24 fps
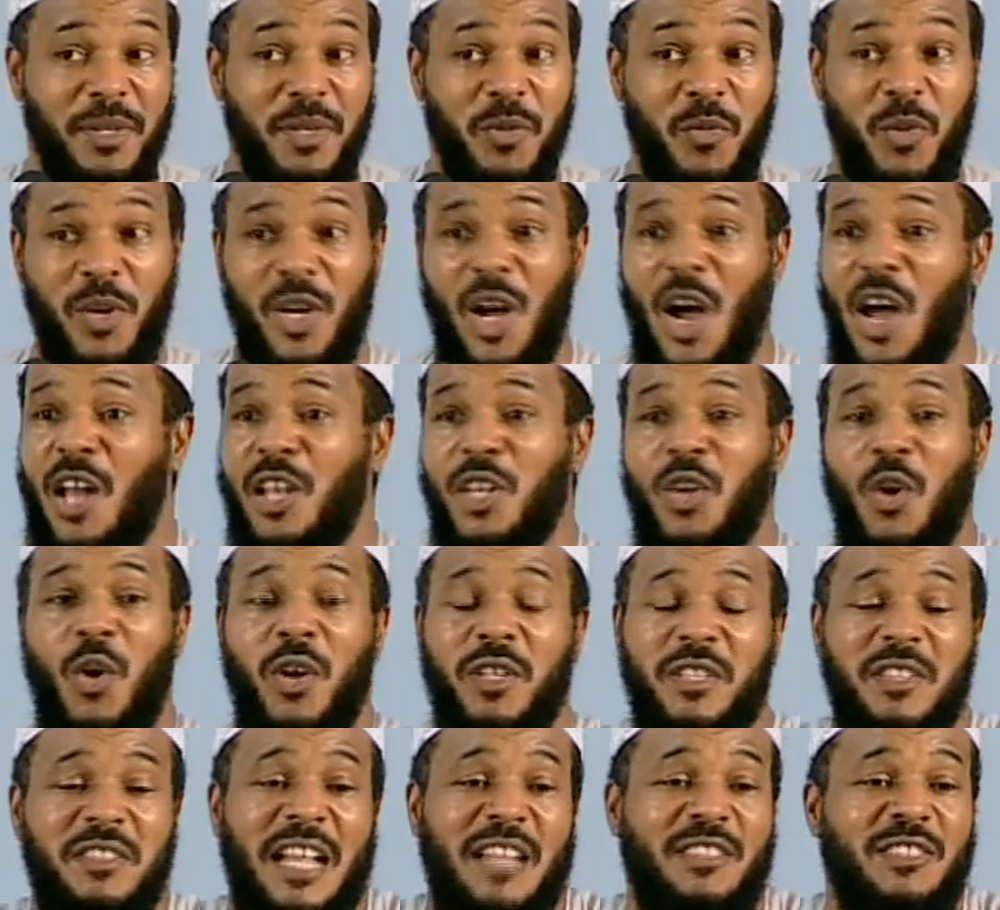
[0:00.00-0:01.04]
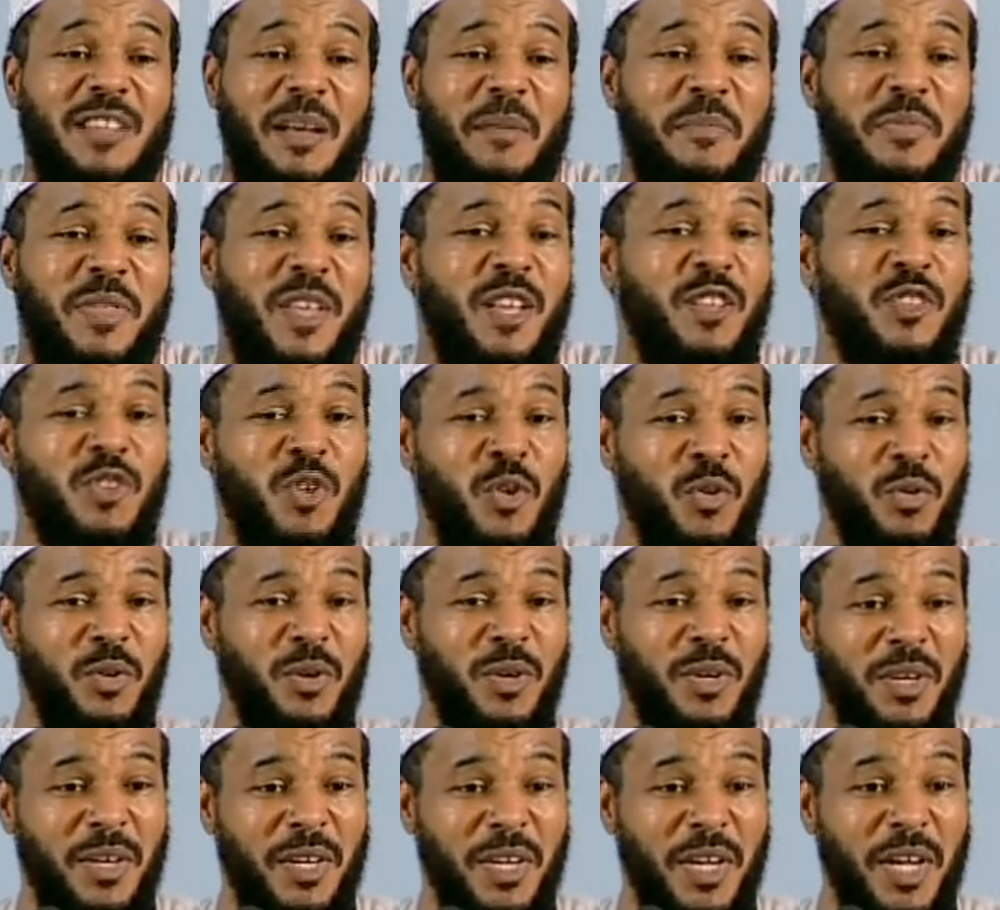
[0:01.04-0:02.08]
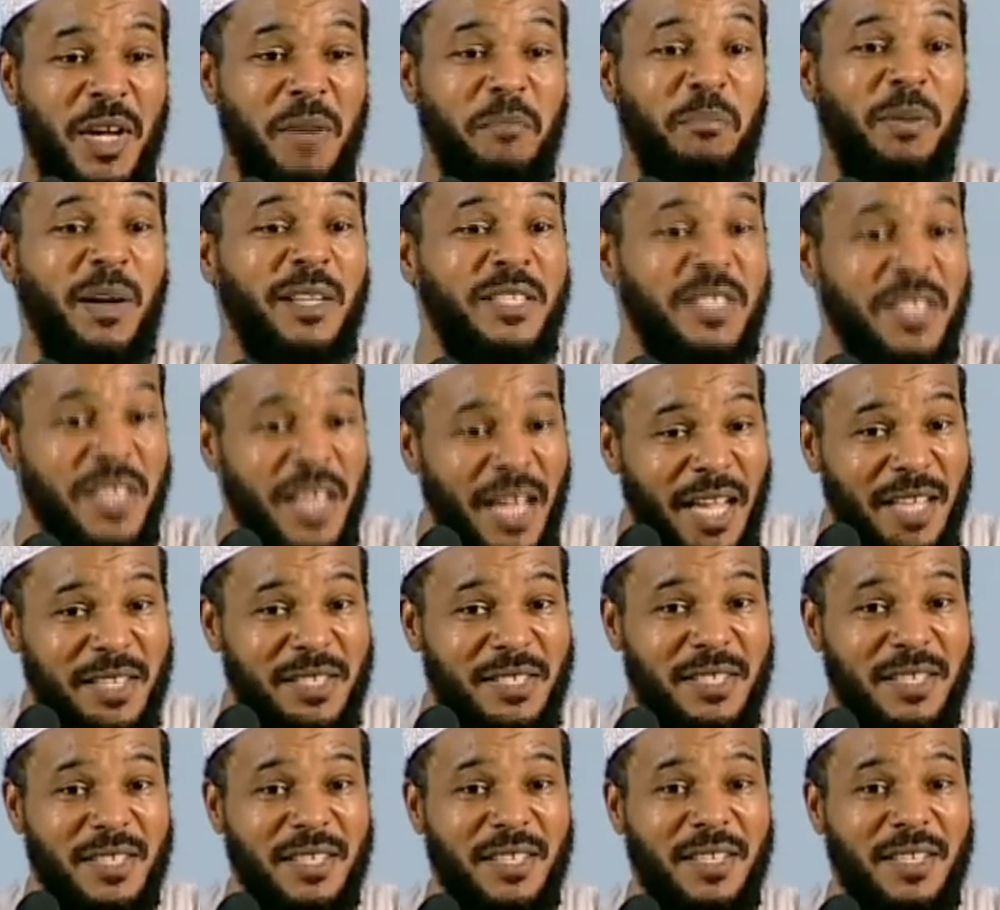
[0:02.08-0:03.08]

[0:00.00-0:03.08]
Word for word: We all know it is not something new, but yet